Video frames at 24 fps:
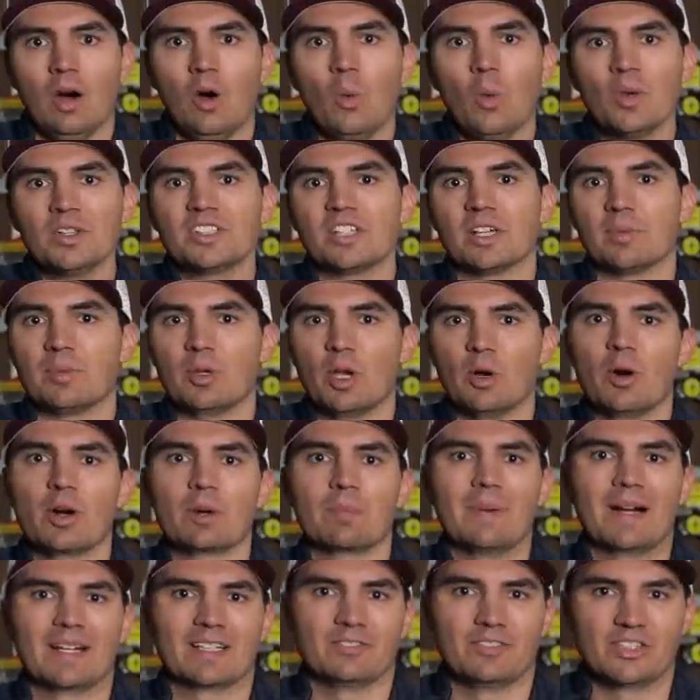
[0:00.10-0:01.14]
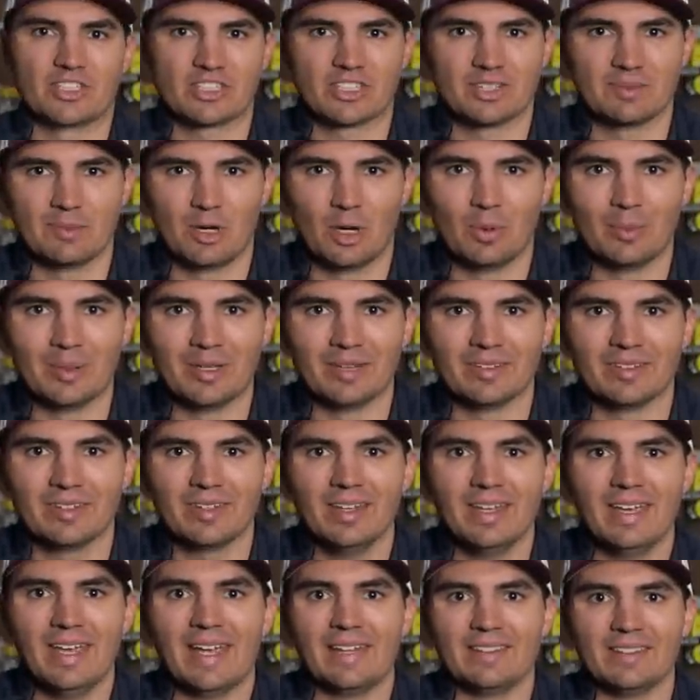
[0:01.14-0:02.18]
What's up, y'all? Welcome back to Fish the Moment.
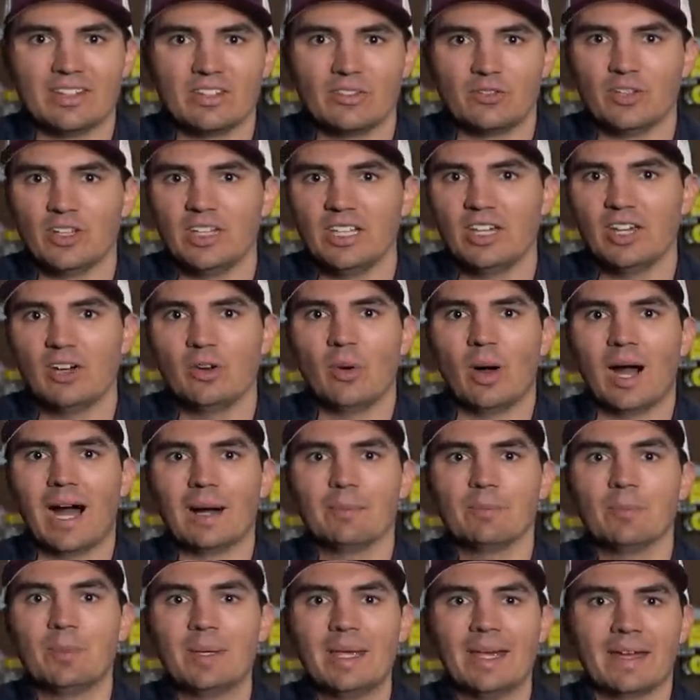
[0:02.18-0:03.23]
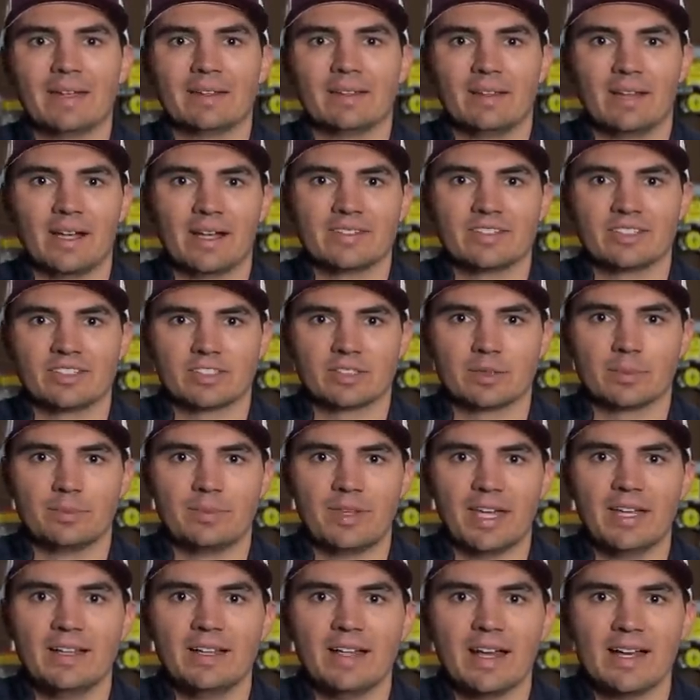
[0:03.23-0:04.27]
In this video, I'm gonna be analyzing some
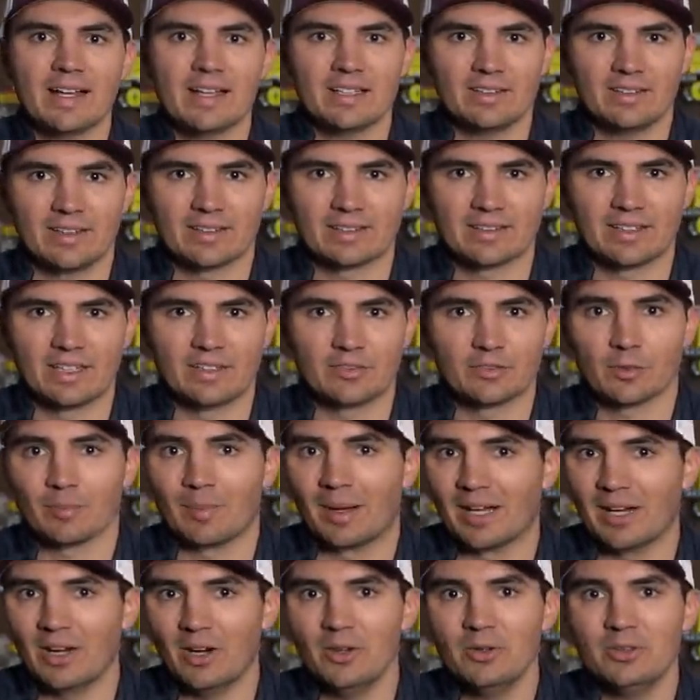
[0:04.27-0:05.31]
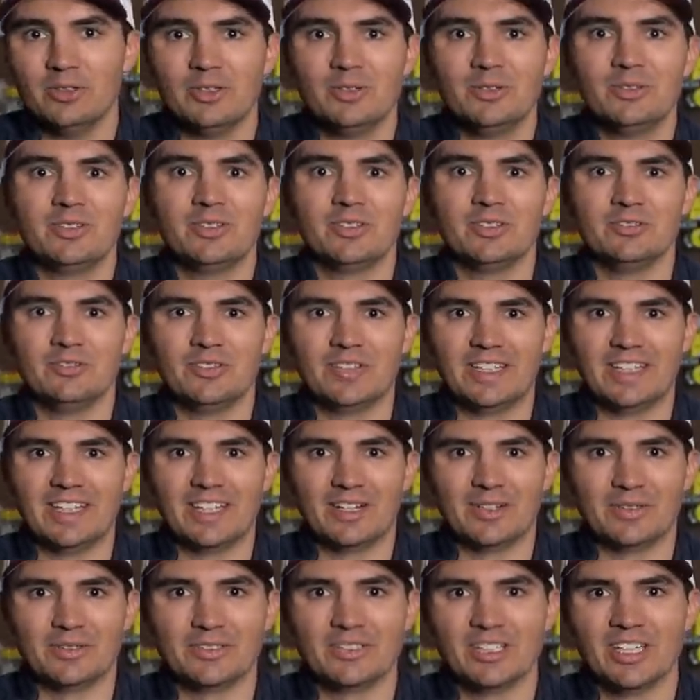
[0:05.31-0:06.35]
data I collected from my own YouTube
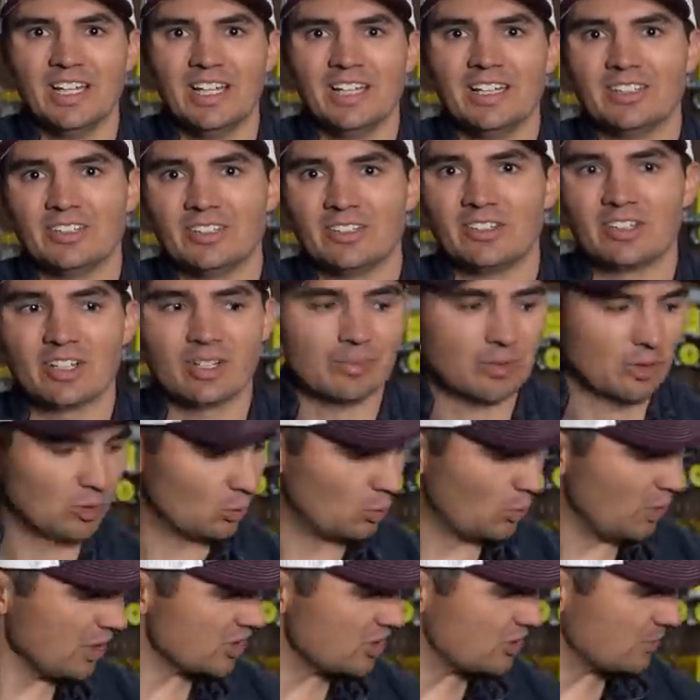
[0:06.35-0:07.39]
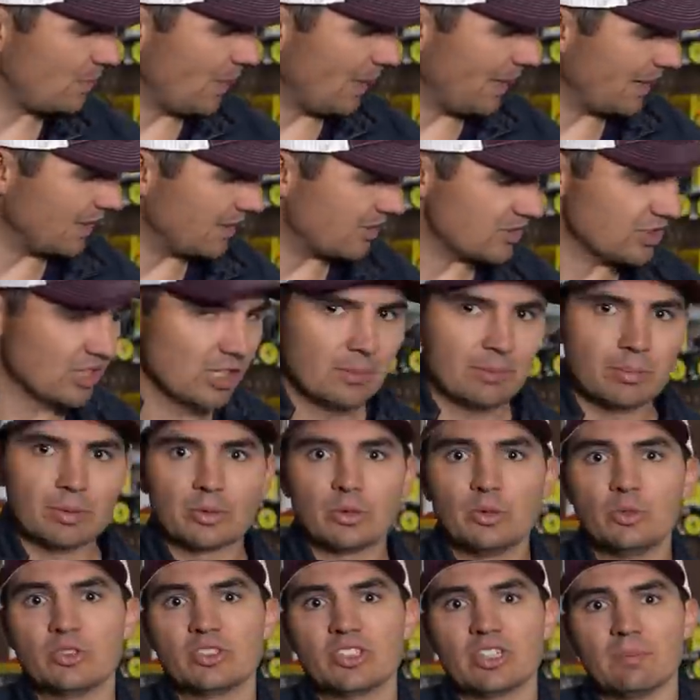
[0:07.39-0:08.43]
videos to determine which baits
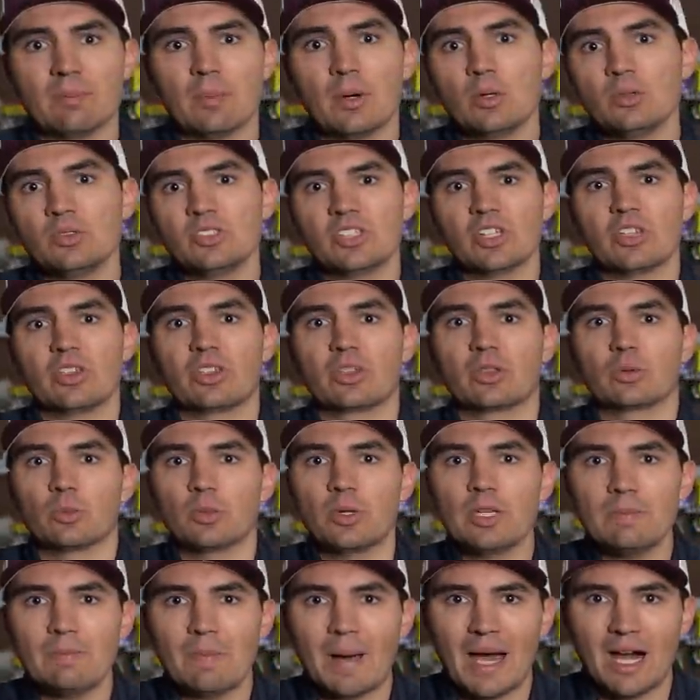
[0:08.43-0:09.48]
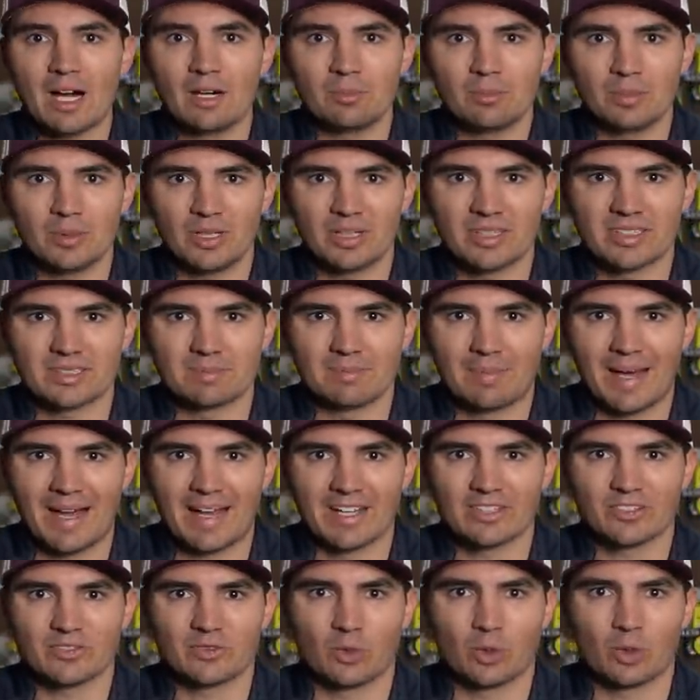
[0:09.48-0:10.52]
produce the most 3 pound plus
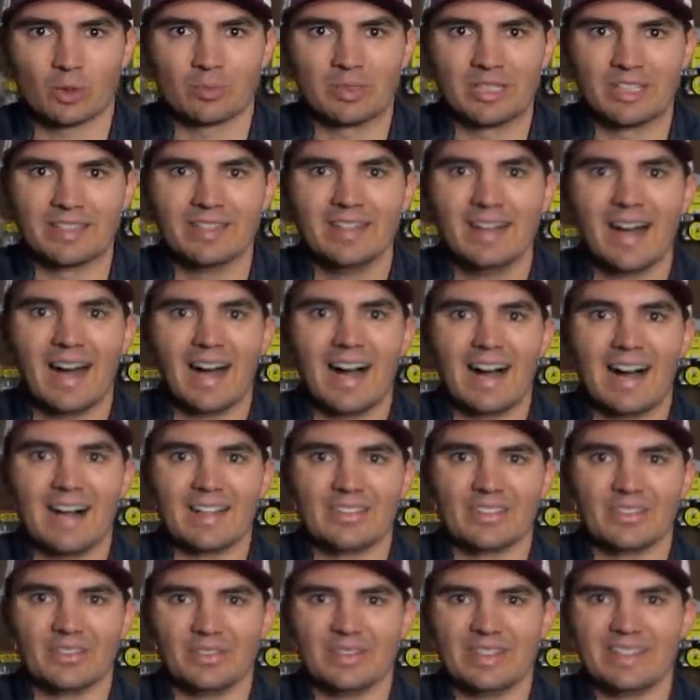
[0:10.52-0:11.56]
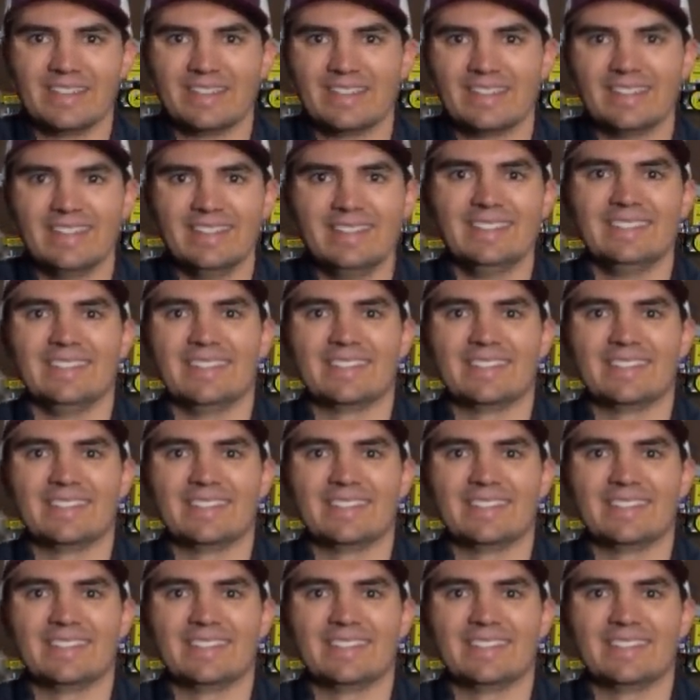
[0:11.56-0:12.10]
bass for me on the lake.